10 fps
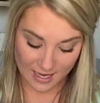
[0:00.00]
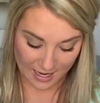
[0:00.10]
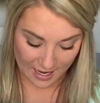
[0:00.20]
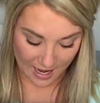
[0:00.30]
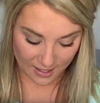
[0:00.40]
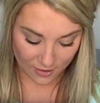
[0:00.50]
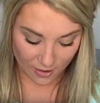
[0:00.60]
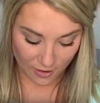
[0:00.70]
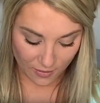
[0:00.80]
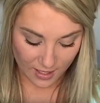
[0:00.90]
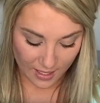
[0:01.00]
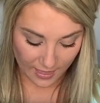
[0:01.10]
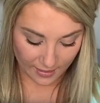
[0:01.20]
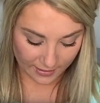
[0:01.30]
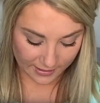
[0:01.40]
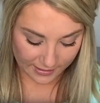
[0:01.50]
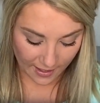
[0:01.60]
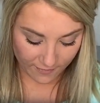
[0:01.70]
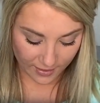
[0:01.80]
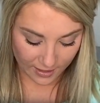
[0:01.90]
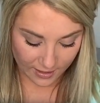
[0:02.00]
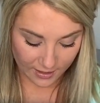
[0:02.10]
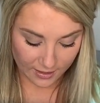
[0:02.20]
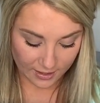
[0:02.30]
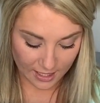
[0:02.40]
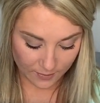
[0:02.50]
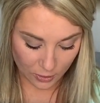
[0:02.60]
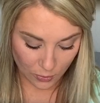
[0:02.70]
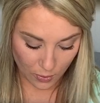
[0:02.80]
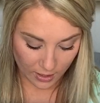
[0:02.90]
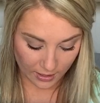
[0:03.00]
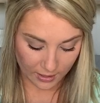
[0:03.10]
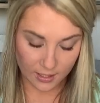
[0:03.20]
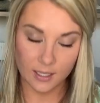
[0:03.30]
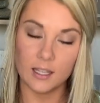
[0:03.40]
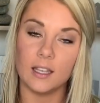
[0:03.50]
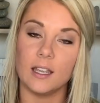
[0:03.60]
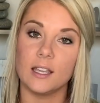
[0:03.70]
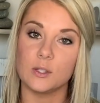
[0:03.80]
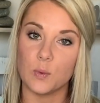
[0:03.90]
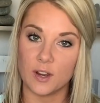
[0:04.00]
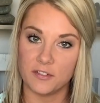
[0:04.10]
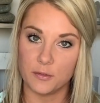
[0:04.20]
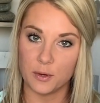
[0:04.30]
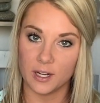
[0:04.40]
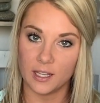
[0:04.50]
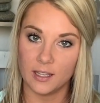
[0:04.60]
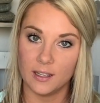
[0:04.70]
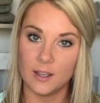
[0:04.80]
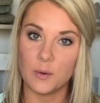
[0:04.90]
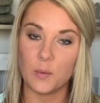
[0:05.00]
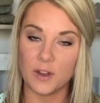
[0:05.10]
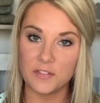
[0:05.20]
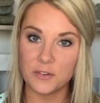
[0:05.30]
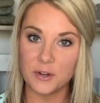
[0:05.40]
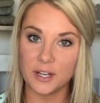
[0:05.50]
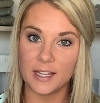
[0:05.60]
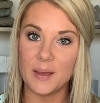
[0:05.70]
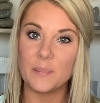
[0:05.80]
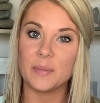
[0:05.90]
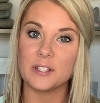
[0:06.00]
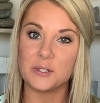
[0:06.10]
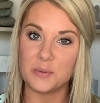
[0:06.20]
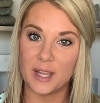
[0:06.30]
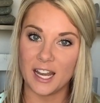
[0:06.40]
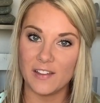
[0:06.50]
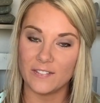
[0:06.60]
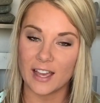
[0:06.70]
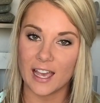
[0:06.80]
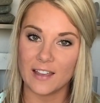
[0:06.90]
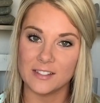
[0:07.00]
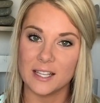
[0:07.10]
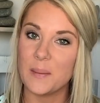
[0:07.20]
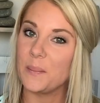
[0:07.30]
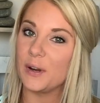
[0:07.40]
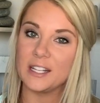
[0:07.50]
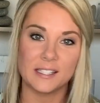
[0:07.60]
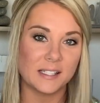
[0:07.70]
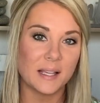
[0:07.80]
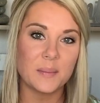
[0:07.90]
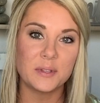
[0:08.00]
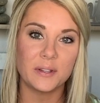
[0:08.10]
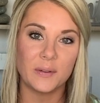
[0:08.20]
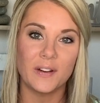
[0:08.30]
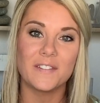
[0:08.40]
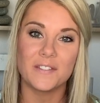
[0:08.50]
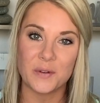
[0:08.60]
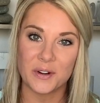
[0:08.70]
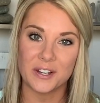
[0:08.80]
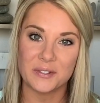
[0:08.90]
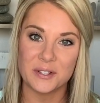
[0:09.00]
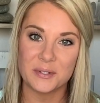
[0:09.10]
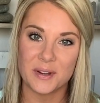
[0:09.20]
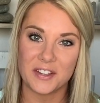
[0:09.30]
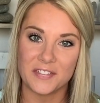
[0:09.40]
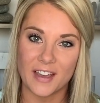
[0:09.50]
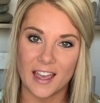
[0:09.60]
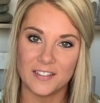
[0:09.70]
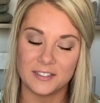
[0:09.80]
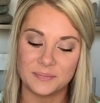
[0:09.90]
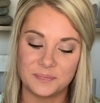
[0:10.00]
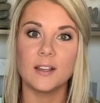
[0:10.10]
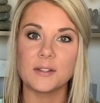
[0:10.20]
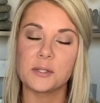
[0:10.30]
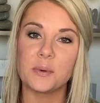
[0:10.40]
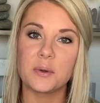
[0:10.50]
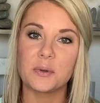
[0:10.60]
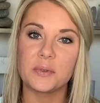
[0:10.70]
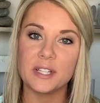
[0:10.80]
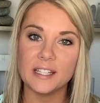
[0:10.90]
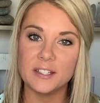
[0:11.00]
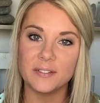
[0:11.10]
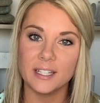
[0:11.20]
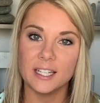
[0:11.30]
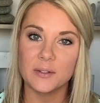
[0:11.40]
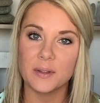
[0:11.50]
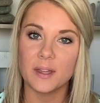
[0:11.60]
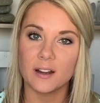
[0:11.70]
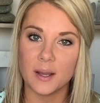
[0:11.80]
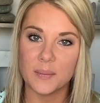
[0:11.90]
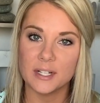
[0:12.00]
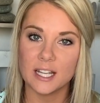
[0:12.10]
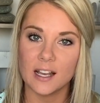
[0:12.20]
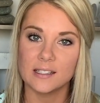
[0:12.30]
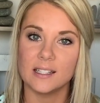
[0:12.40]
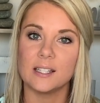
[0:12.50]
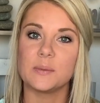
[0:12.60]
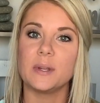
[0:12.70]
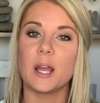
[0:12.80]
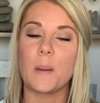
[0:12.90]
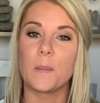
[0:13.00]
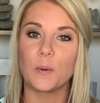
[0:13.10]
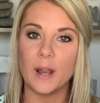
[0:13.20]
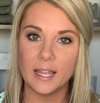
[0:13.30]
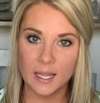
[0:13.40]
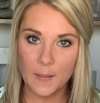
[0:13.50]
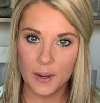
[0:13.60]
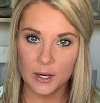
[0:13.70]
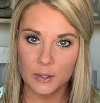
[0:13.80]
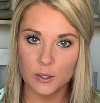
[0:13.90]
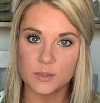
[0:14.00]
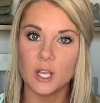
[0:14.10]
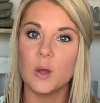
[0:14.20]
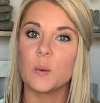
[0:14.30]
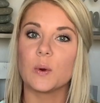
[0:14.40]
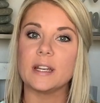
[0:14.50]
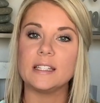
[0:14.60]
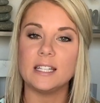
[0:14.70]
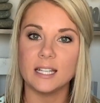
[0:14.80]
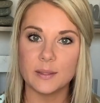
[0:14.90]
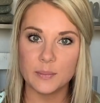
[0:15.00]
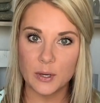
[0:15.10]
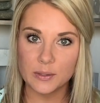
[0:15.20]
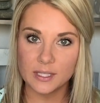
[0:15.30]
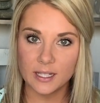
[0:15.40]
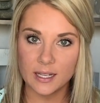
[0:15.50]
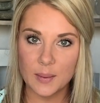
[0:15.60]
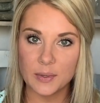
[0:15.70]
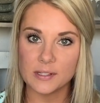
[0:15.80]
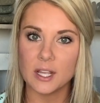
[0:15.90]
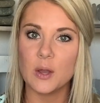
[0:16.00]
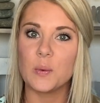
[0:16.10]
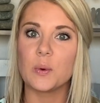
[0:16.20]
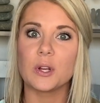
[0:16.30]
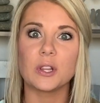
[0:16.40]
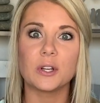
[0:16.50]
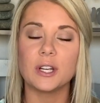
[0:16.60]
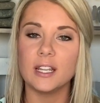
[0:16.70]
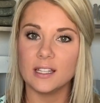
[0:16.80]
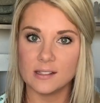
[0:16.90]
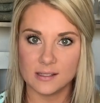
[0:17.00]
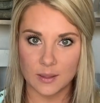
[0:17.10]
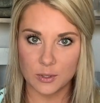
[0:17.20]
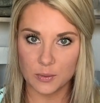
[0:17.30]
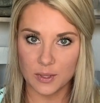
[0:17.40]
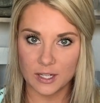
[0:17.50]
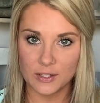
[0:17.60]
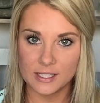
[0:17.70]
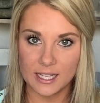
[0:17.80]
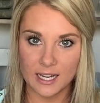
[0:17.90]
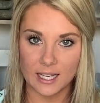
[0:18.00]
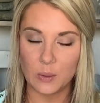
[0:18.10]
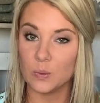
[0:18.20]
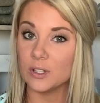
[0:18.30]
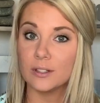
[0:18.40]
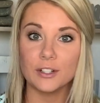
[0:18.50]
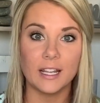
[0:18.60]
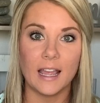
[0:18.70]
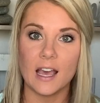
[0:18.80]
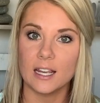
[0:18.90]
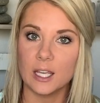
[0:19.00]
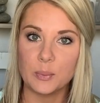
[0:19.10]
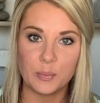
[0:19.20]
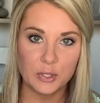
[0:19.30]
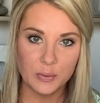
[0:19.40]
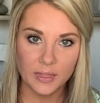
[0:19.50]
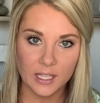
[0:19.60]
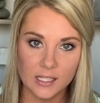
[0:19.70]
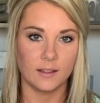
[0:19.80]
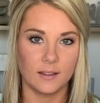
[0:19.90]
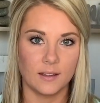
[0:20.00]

And I know that 7 times 20 is 140. 140 plus 285 brings us up to 425. So what we're really doing here with our number talks is we are breaking apart groups. We're decomposing numbers. We're learning conceptual understanding. We're learning how to compute these.